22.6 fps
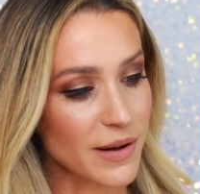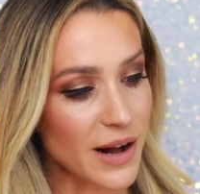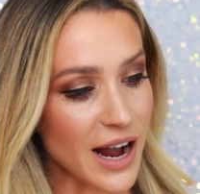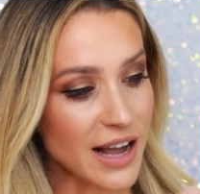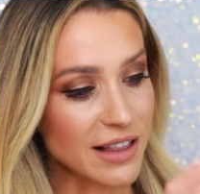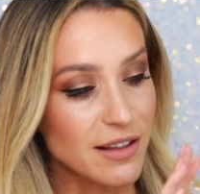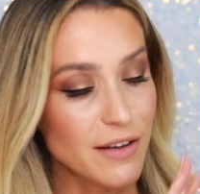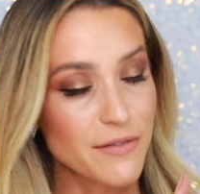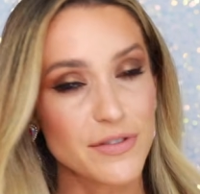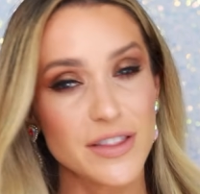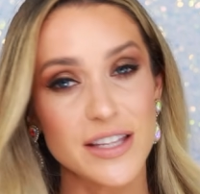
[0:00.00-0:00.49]

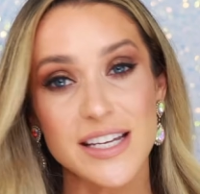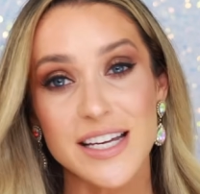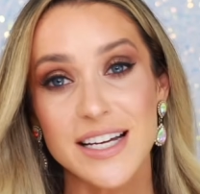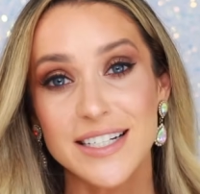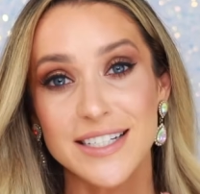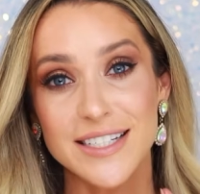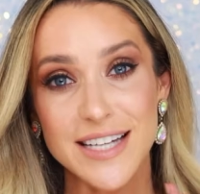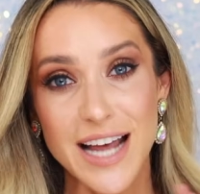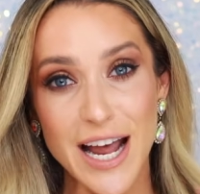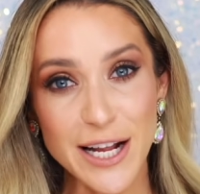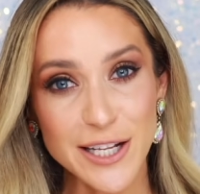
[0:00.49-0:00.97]
I love the
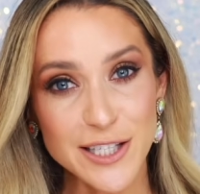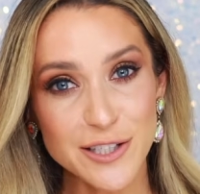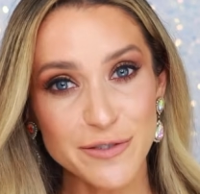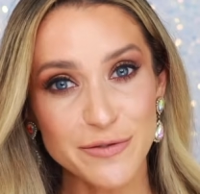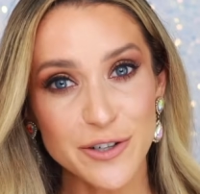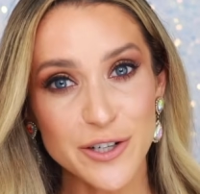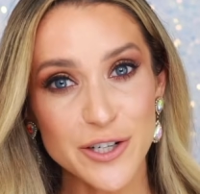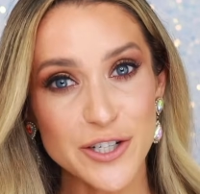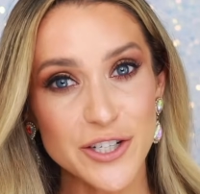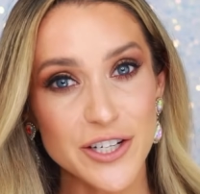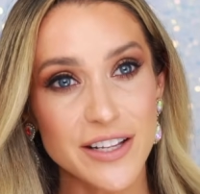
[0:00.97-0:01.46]
intense
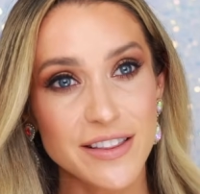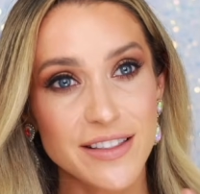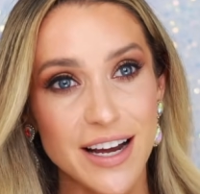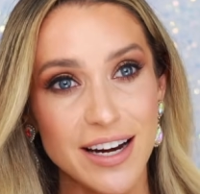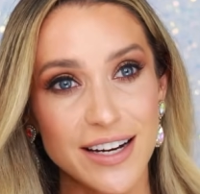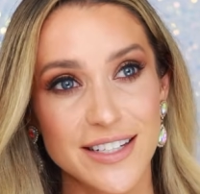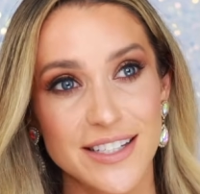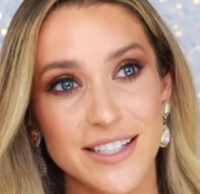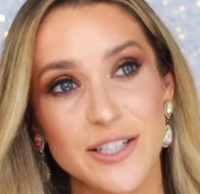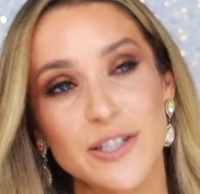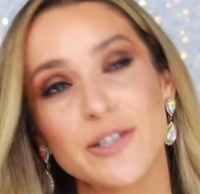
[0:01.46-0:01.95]
version that
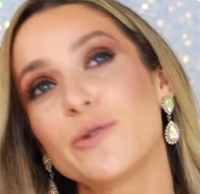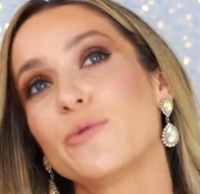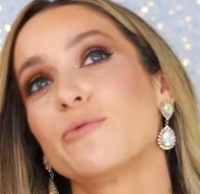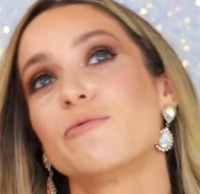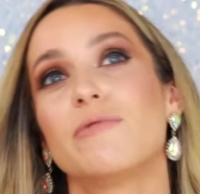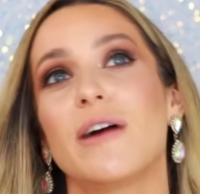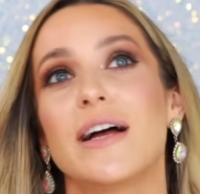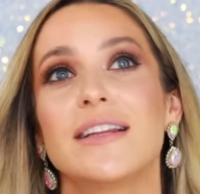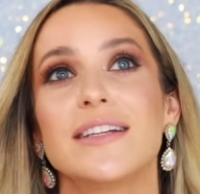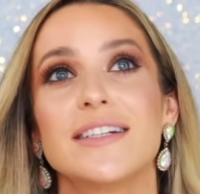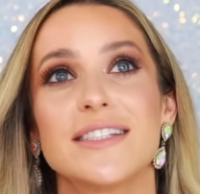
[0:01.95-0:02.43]
is still
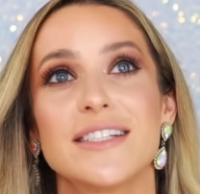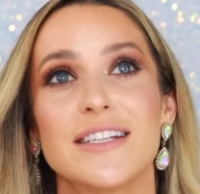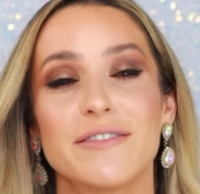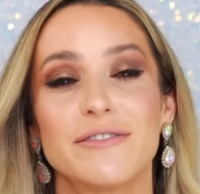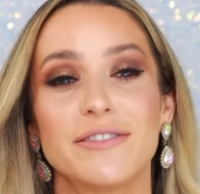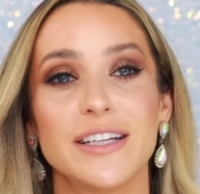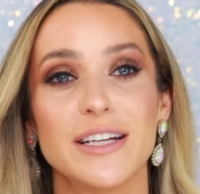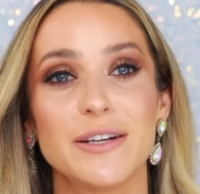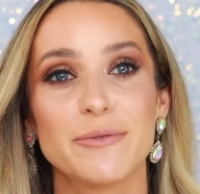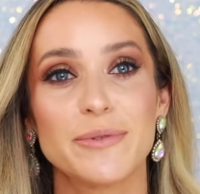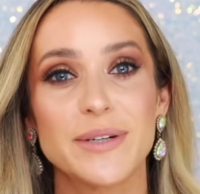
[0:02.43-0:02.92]

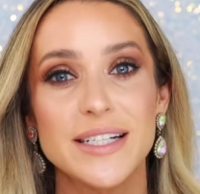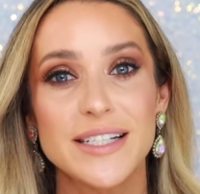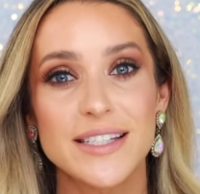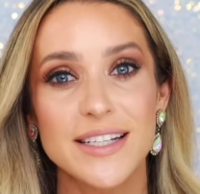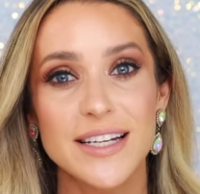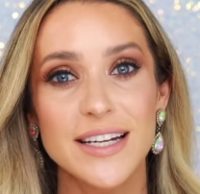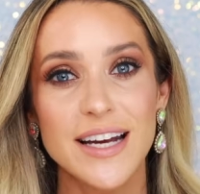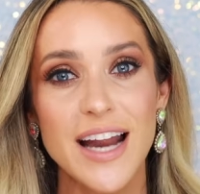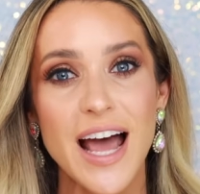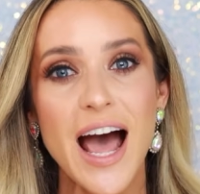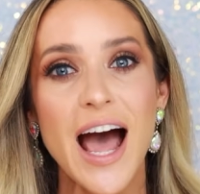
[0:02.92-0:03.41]
relatively
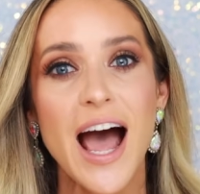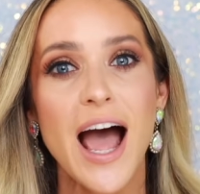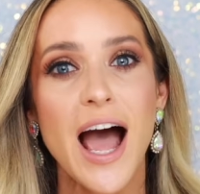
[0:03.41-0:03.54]
recent.